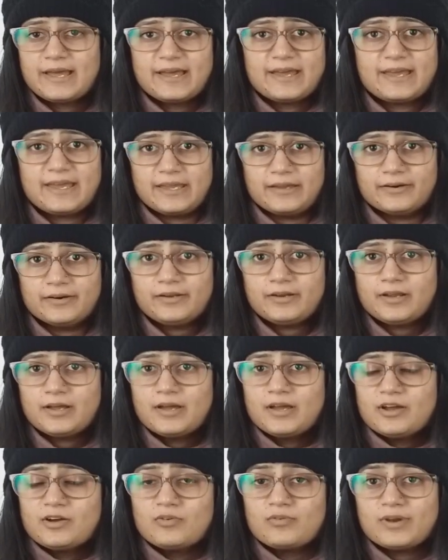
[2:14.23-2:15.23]
Here,
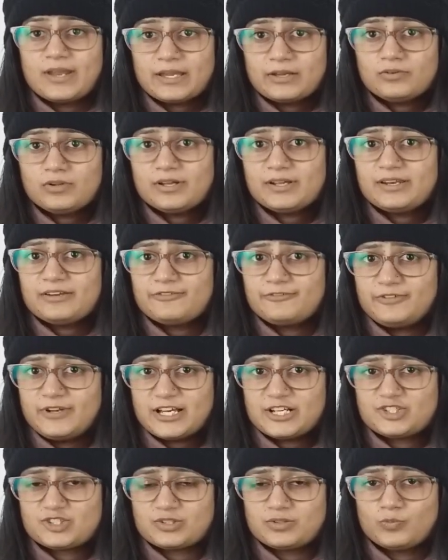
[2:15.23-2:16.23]
regular
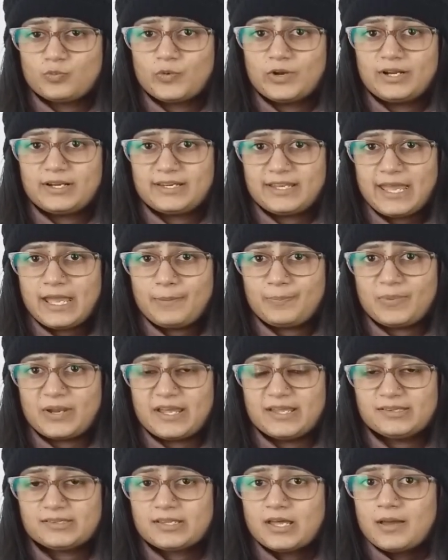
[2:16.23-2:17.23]
reflection will take
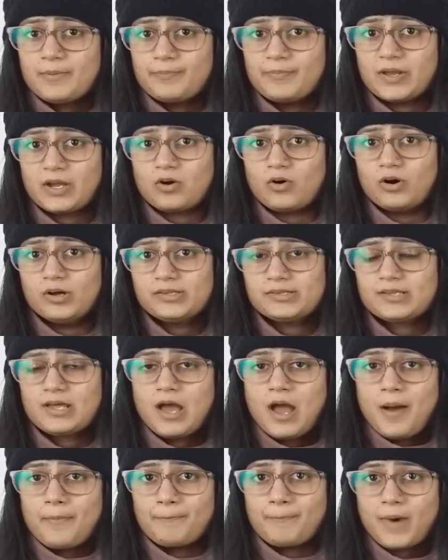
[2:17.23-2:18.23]
place because
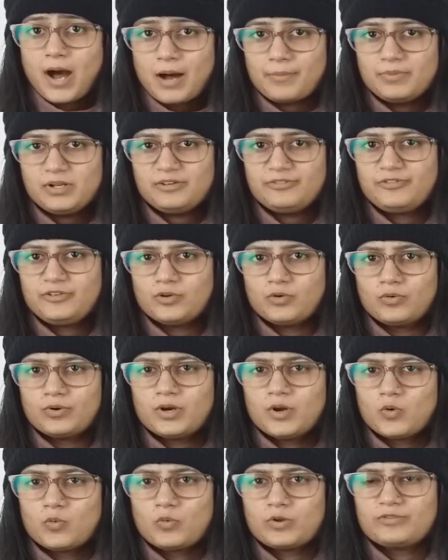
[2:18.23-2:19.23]
marble
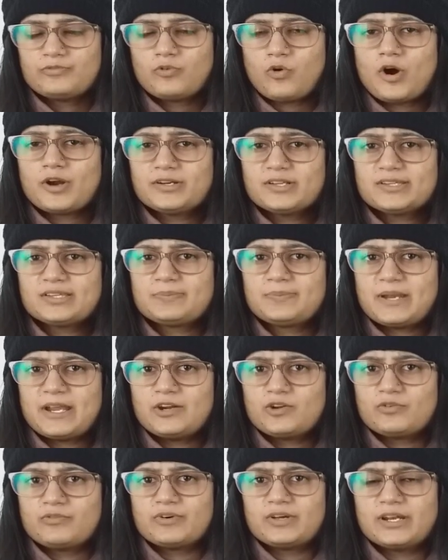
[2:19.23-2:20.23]
floor with water
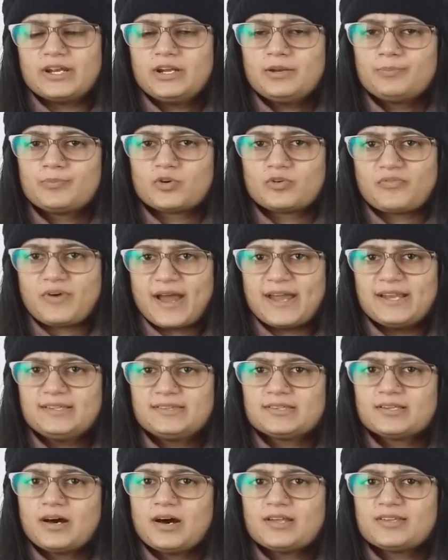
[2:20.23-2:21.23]
spread over it
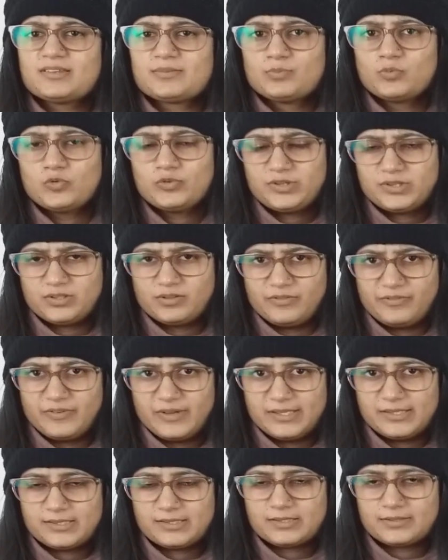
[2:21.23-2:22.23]
provides a smooth
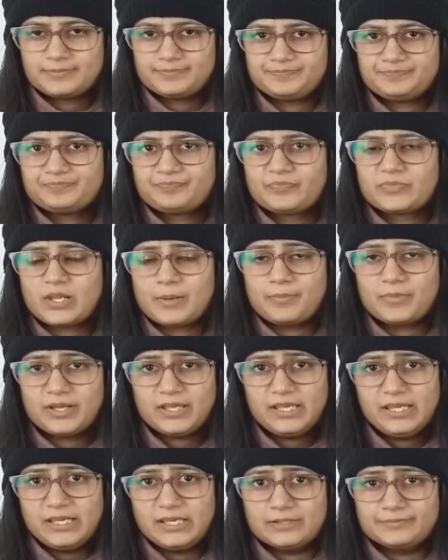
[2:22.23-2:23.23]
surface. Number
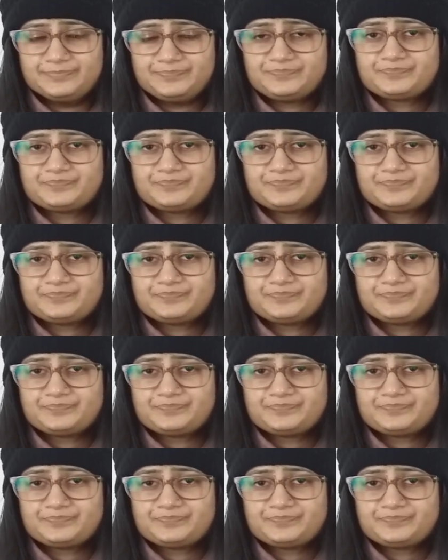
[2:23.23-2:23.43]
E,